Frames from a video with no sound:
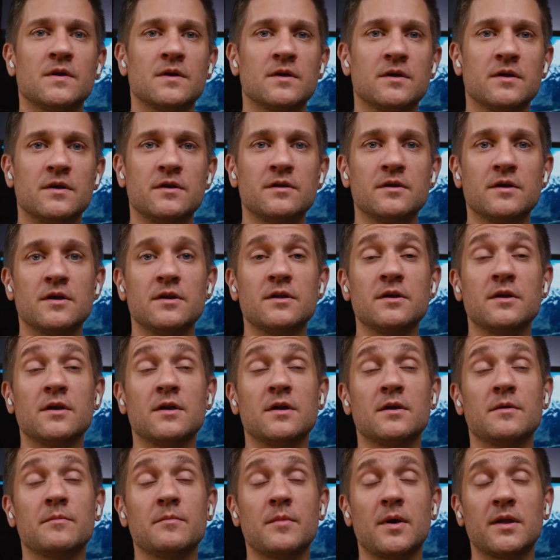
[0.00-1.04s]

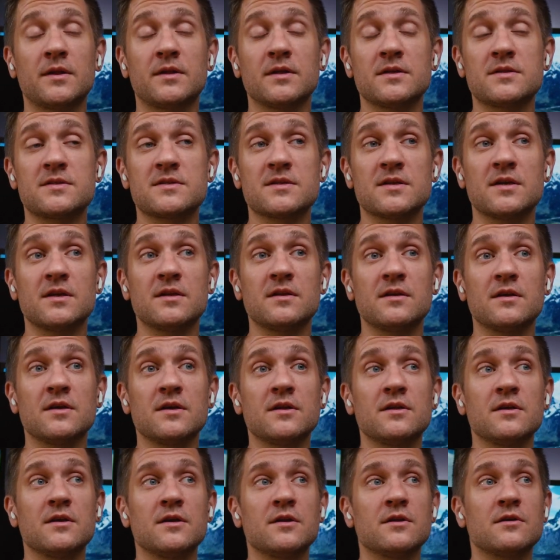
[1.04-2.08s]
But it's
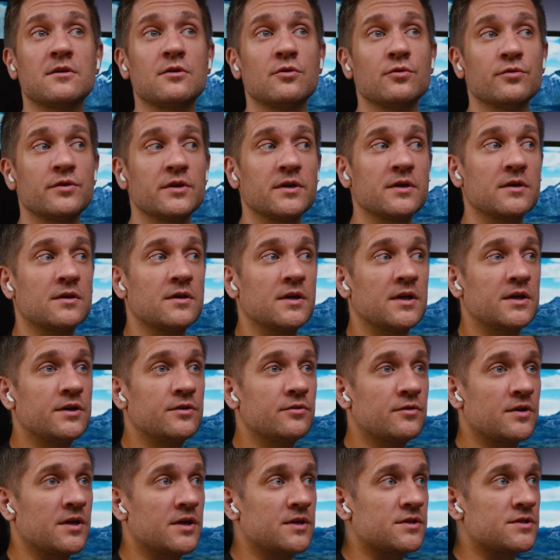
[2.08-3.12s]
including
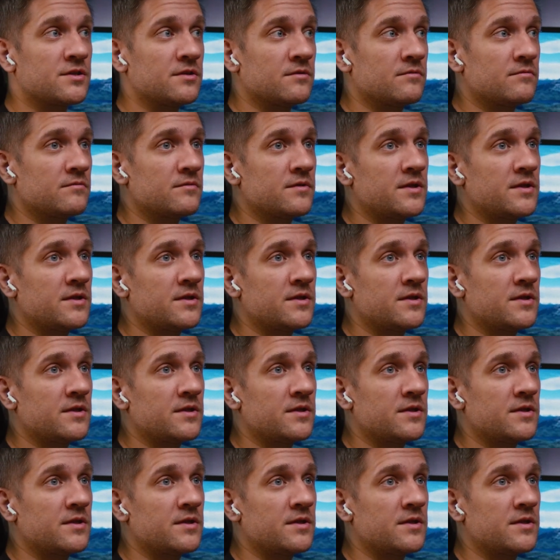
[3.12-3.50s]
education.